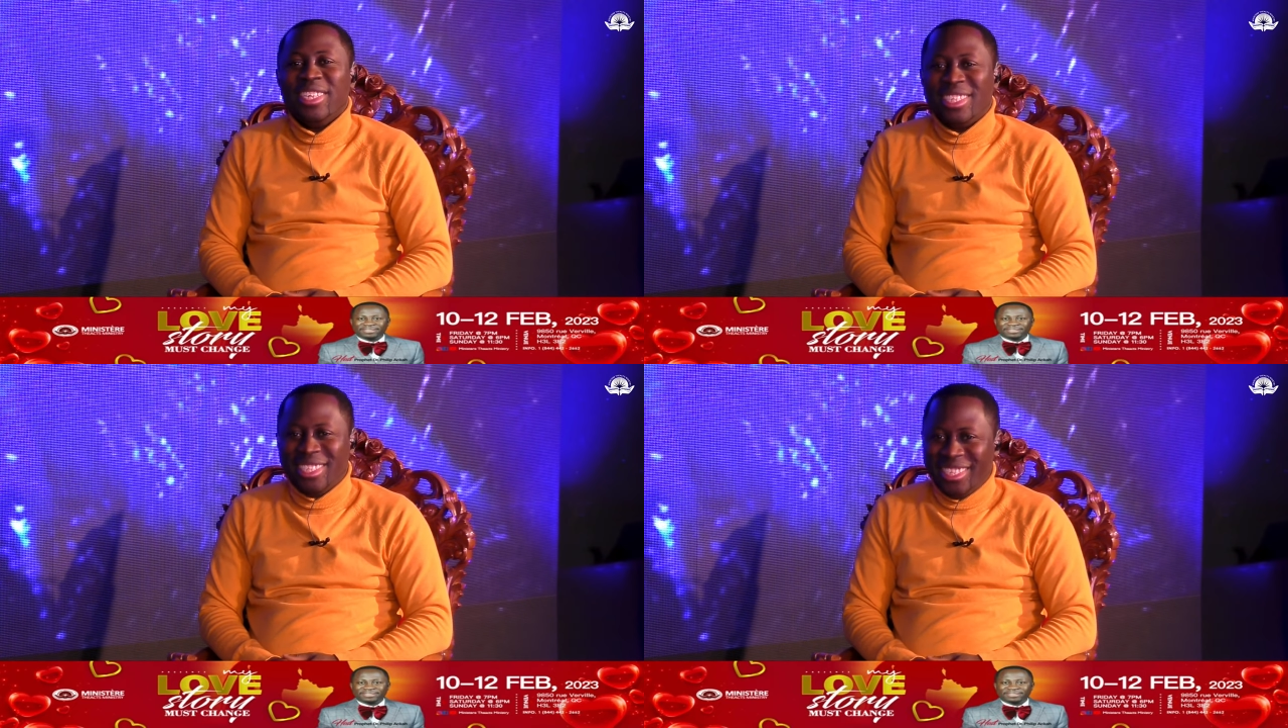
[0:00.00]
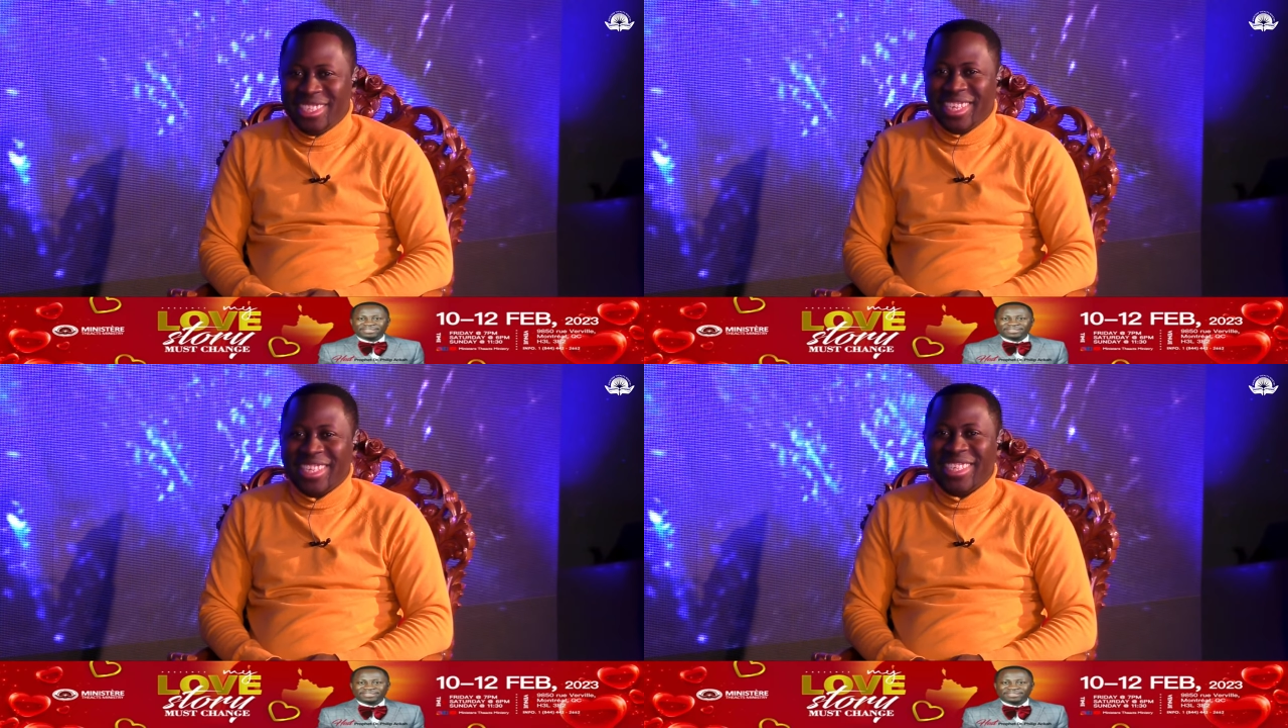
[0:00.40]

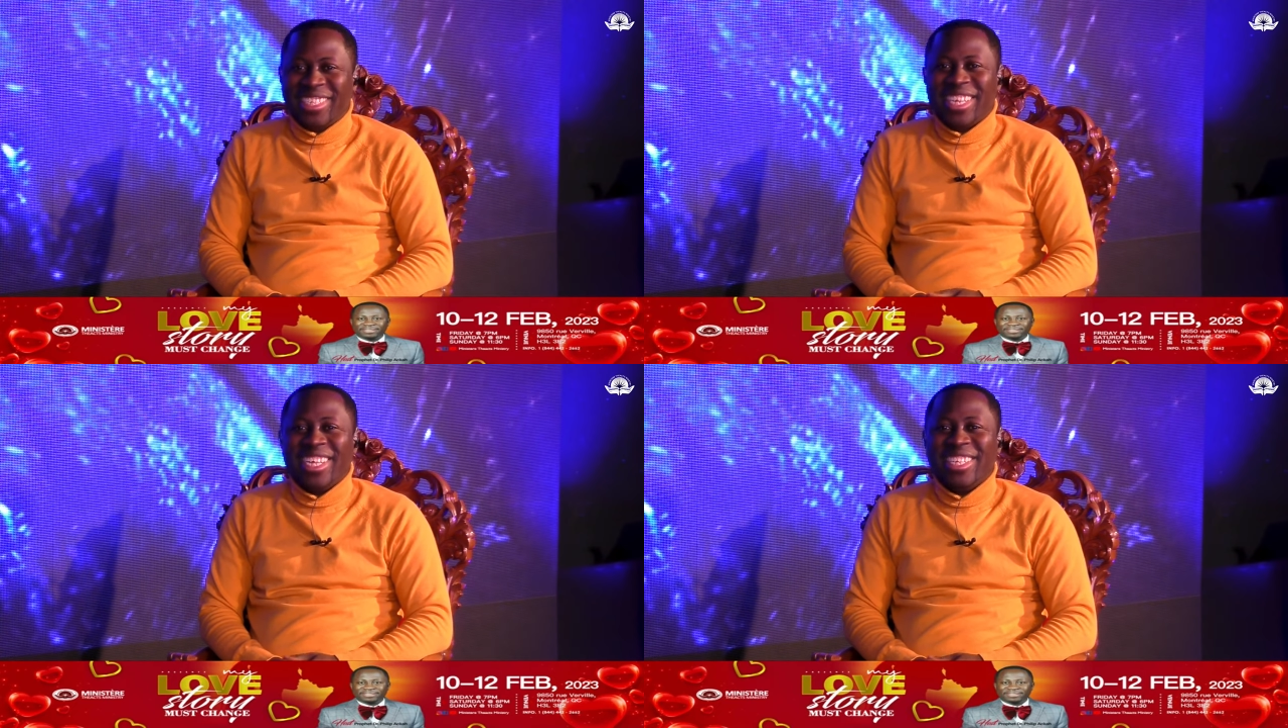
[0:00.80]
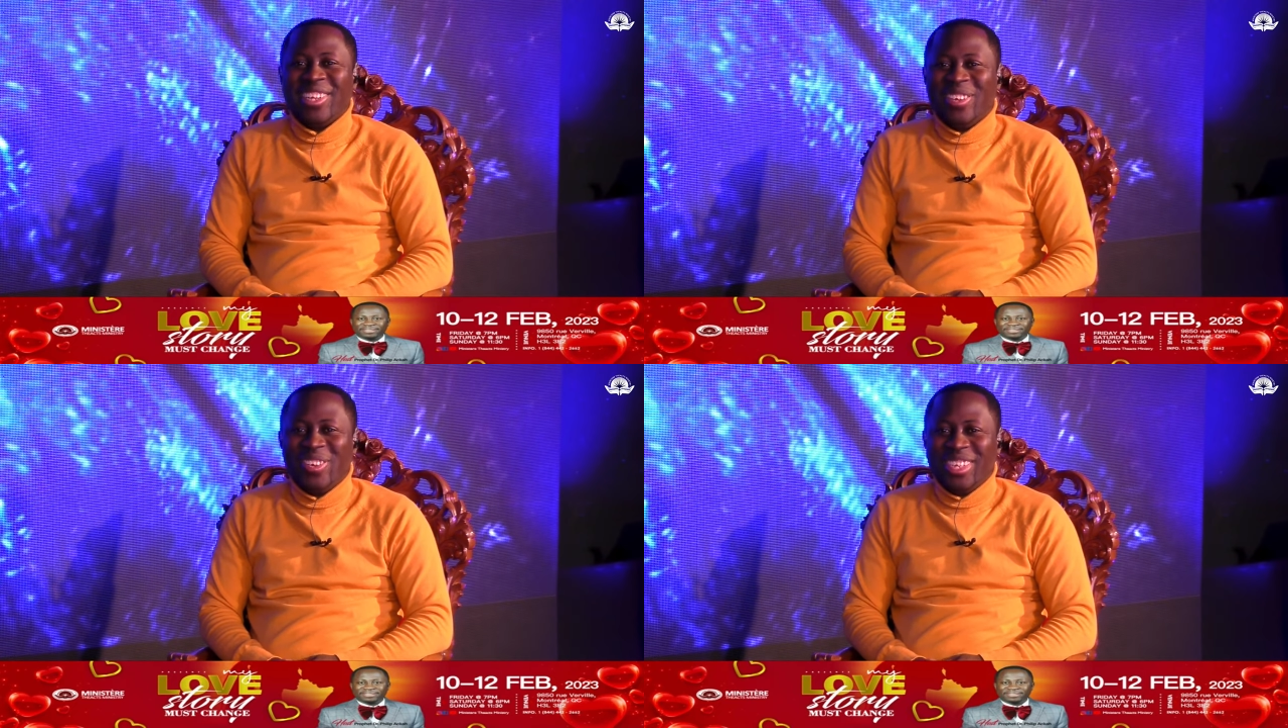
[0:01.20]
Jesus and amen.
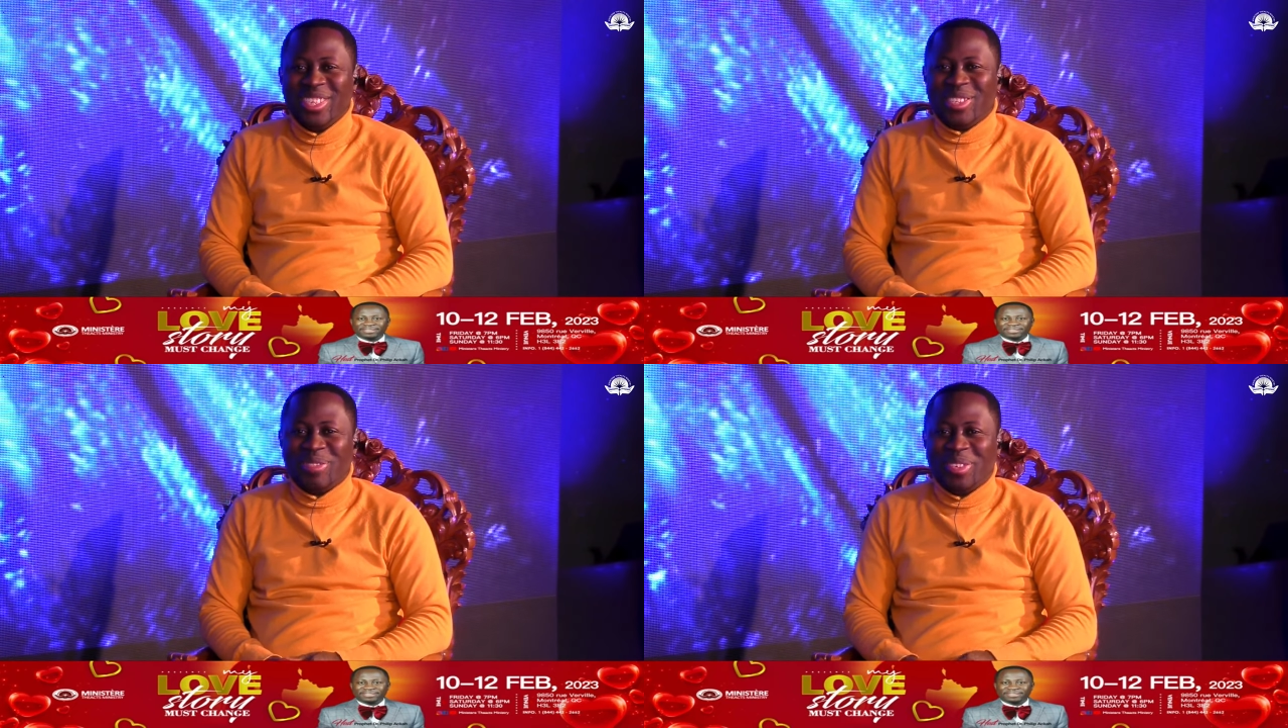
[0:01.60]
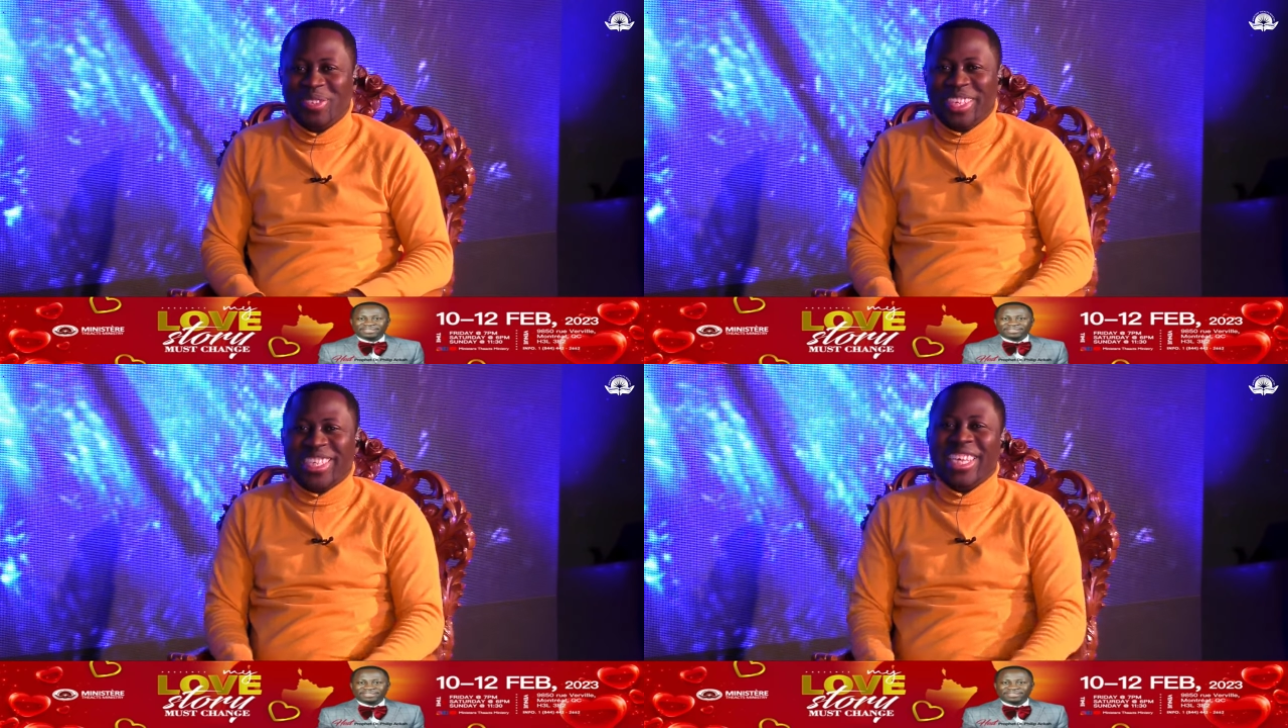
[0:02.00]
The Holy Spirit.